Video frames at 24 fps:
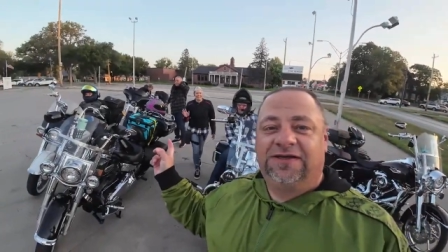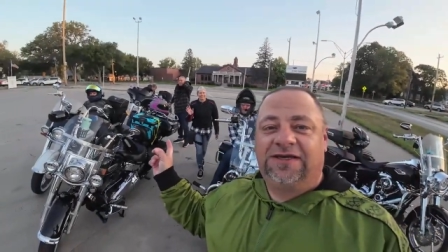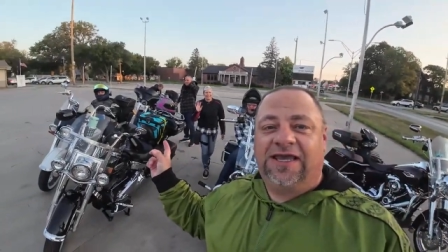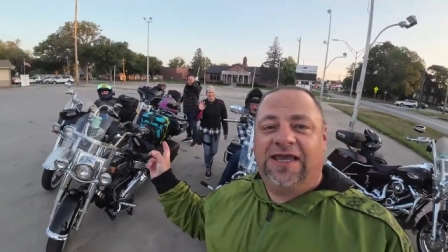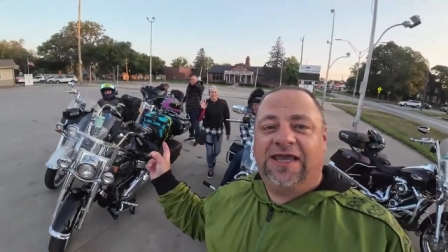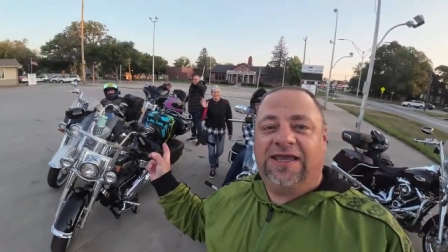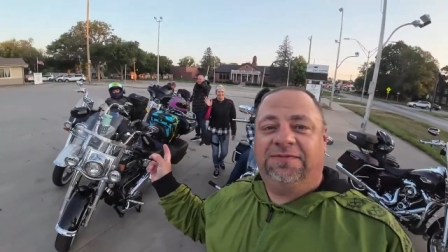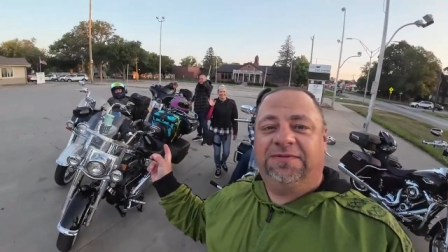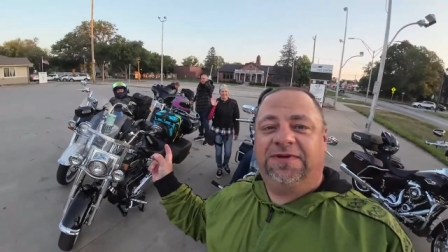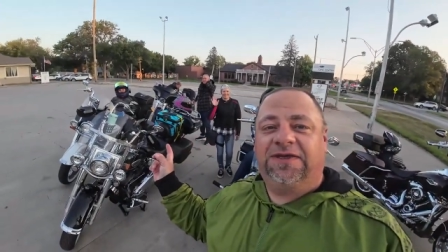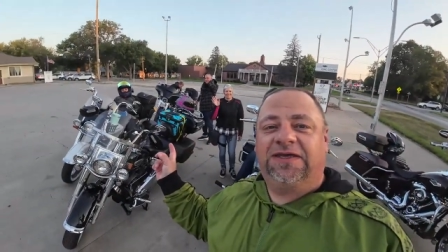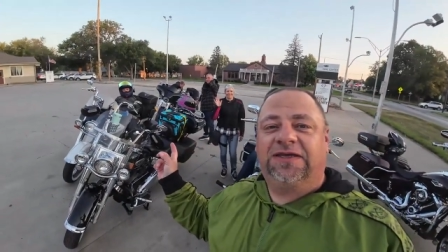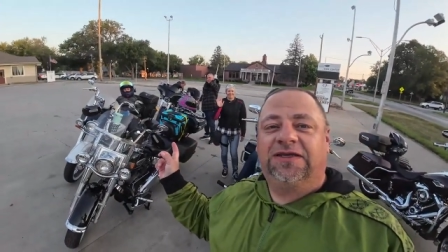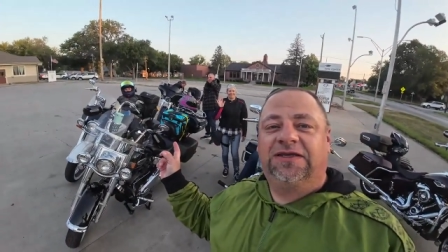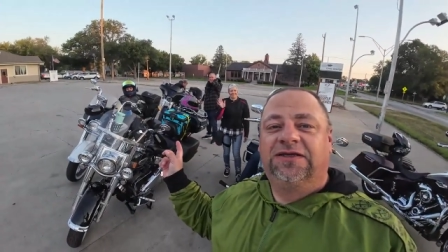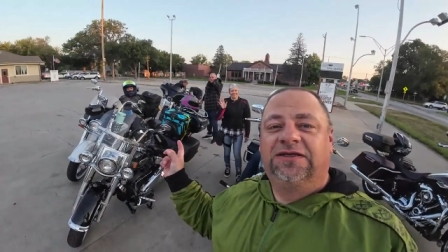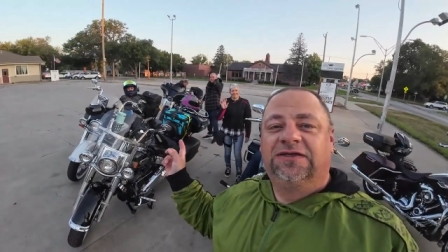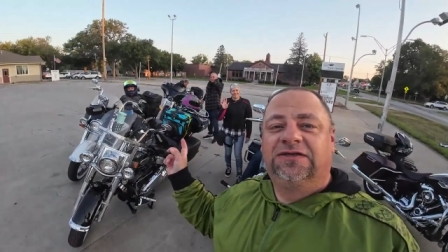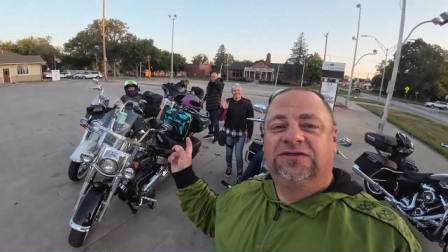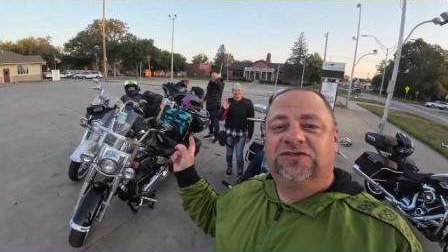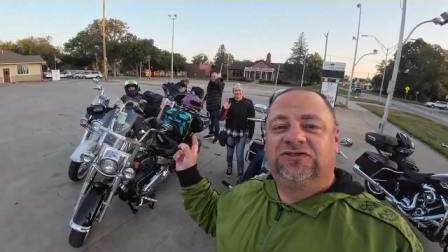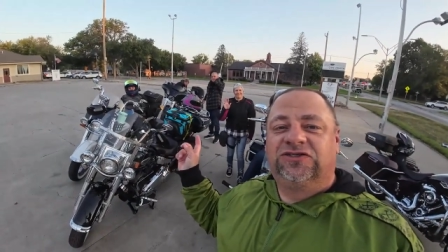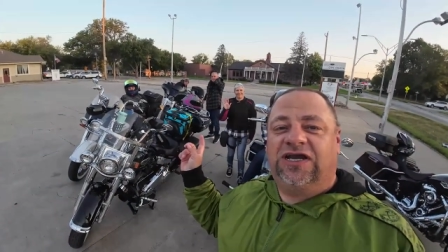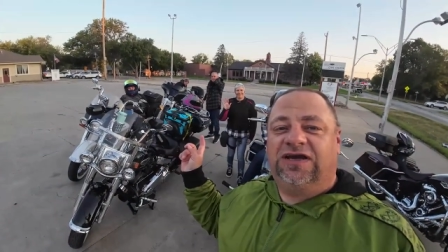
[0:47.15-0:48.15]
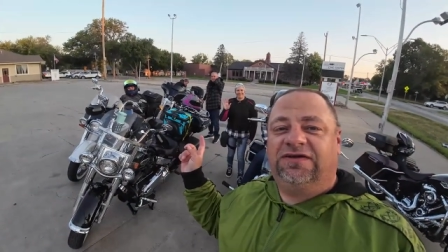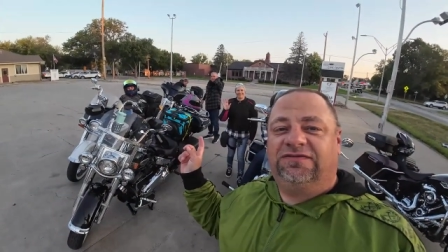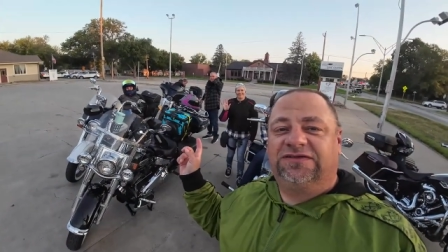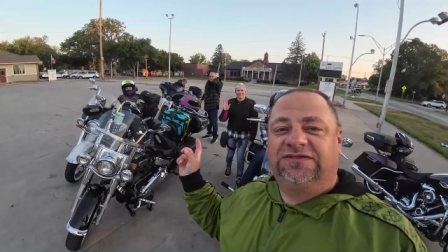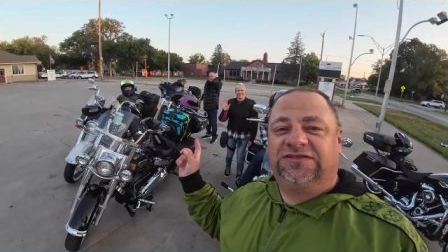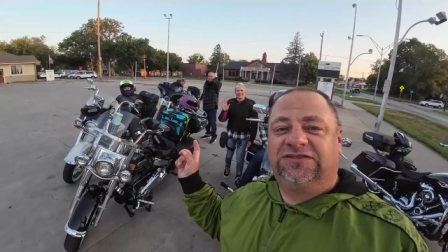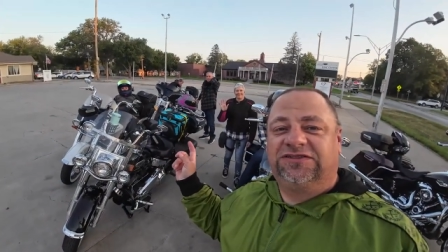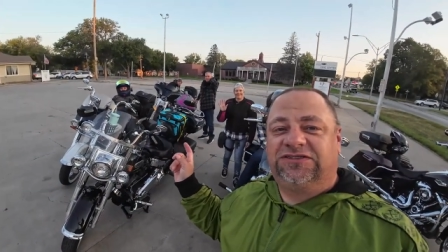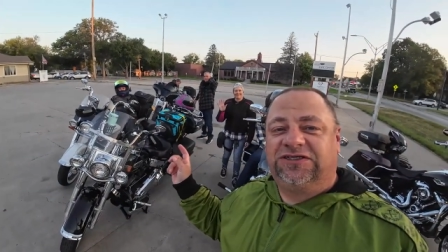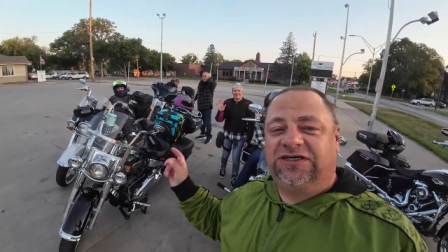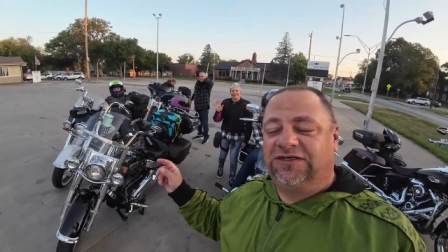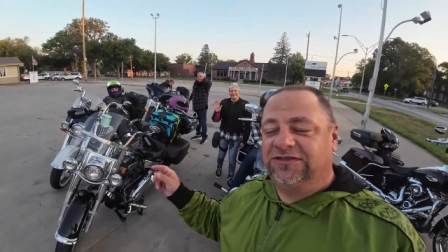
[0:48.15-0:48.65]
Amy,
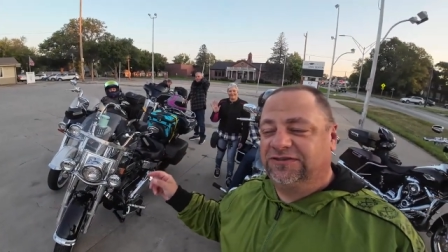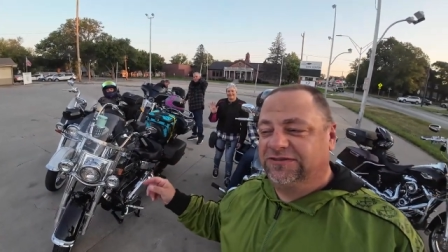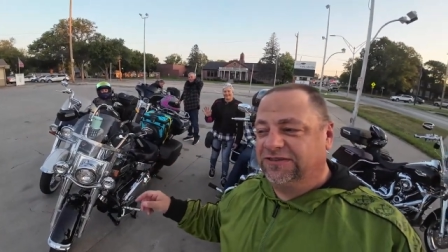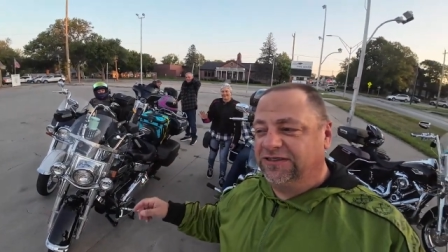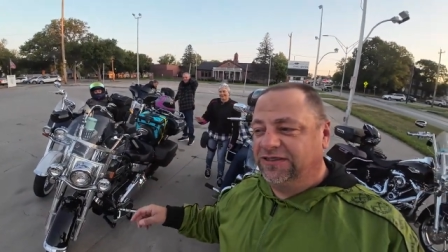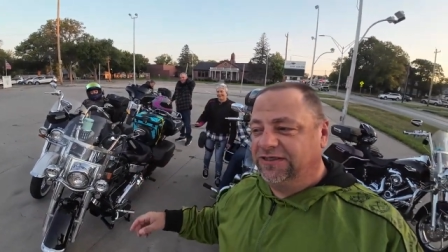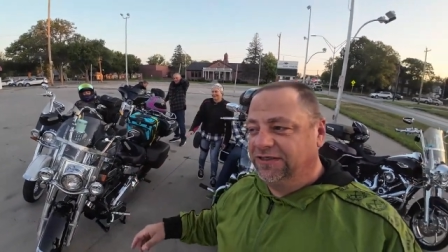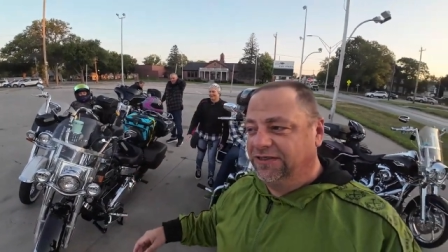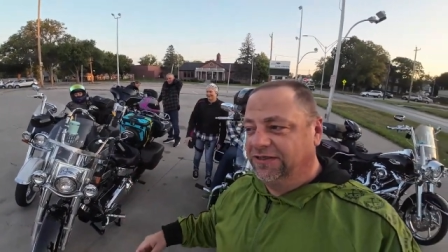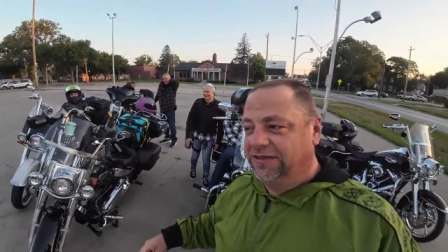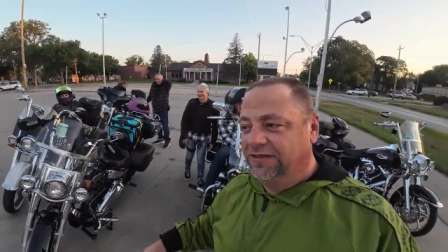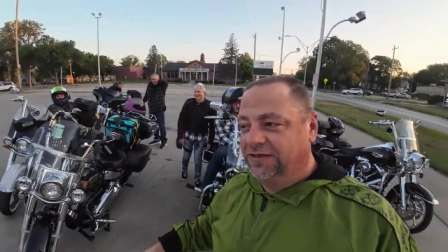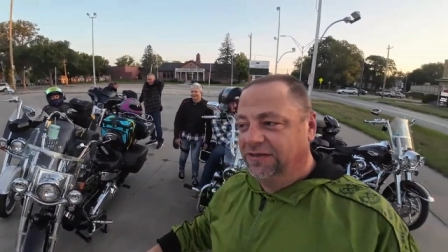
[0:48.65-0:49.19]
Travis, and Chelsea.